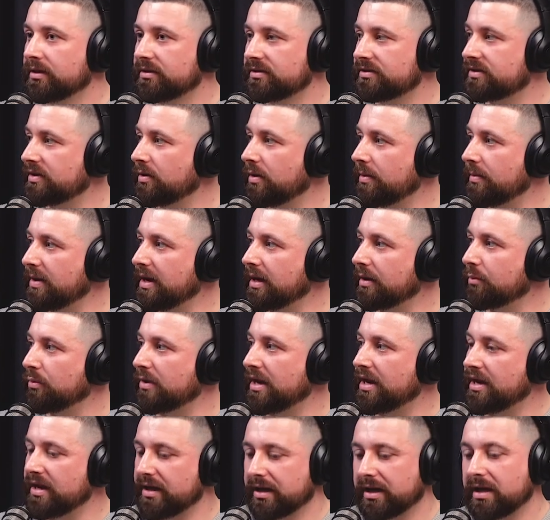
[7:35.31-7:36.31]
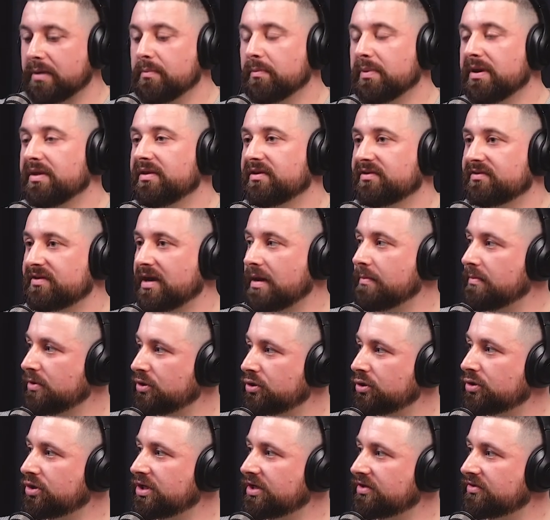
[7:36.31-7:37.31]
See what I mean? And it can be the same
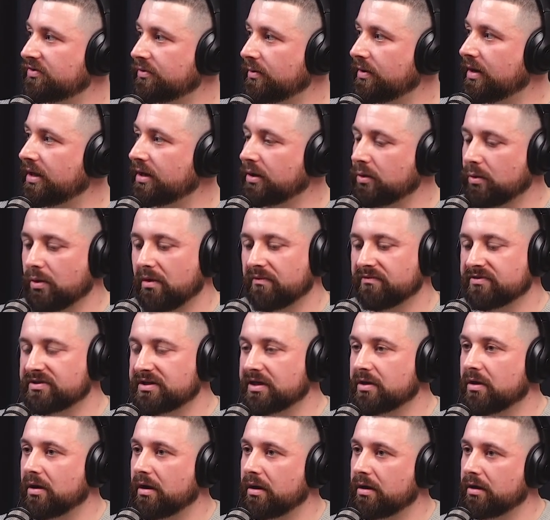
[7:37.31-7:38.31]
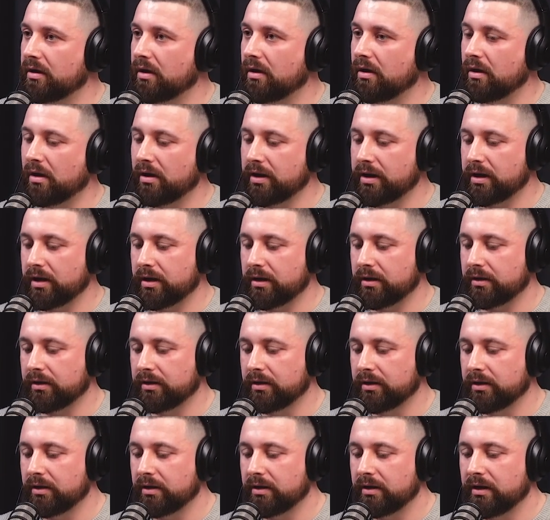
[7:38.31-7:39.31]
in jiu-jitsu, it, You obviously got higher
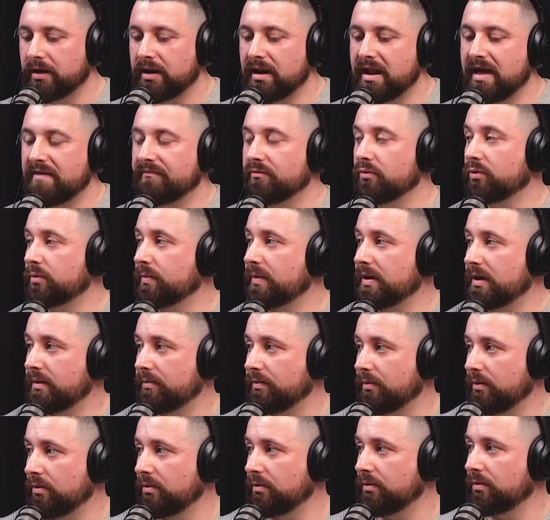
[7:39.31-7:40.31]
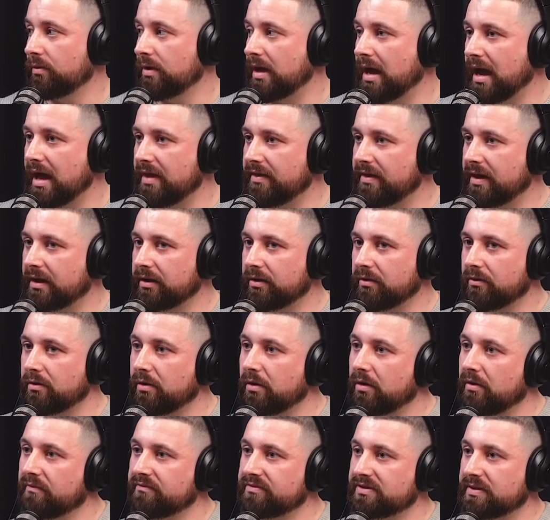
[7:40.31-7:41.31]
leveled people, and then you've
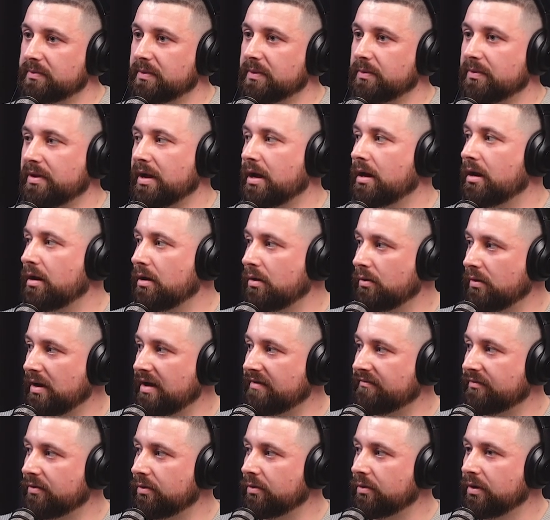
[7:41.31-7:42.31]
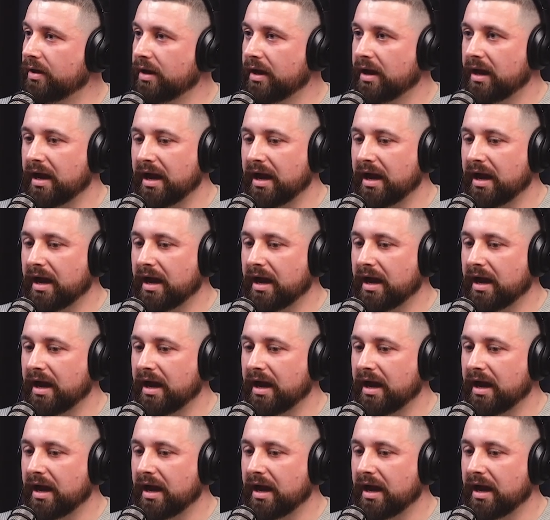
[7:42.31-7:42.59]
got obviously people that are low level, yeah.